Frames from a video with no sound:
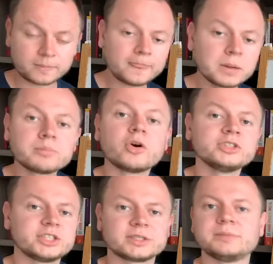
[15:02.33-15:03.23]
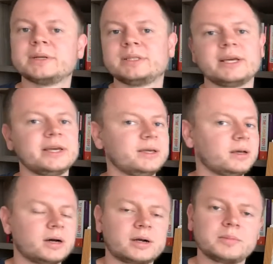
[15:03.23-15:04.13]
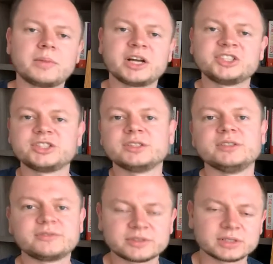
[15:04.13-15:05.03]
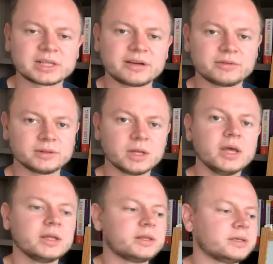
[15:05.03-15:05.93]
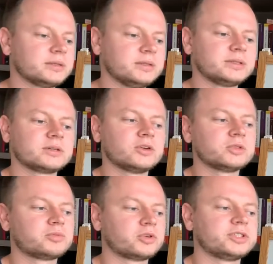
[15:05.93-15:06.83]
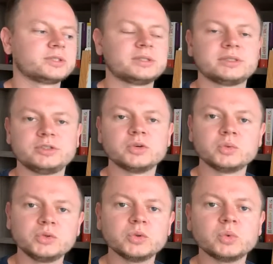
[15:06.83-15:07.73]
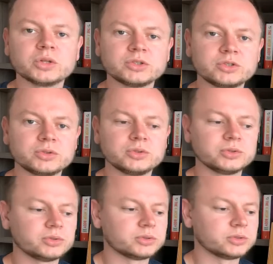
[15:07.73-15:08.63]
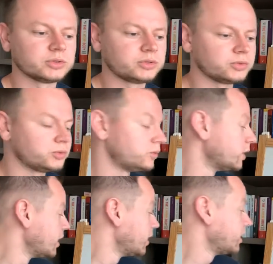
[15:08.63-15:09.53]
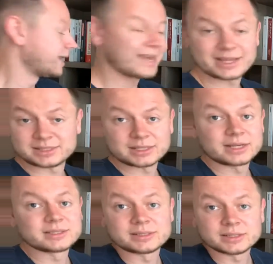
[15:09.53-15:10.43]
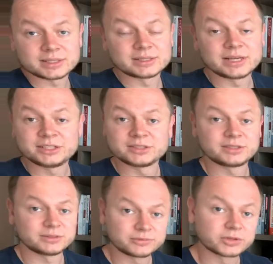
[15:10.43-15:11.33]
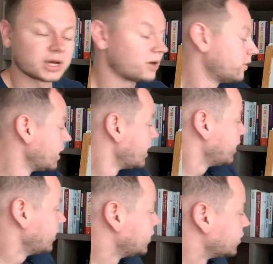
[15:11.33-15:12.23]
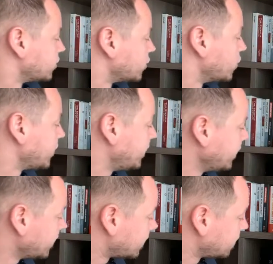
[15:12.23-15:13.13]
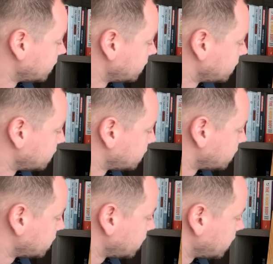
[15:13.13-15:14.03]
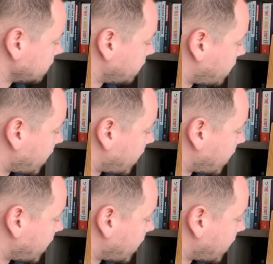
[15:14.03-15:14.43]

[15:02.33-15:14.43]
projects, but they are much a different level. That these are not projects that you want to get as the agency for now. So here, part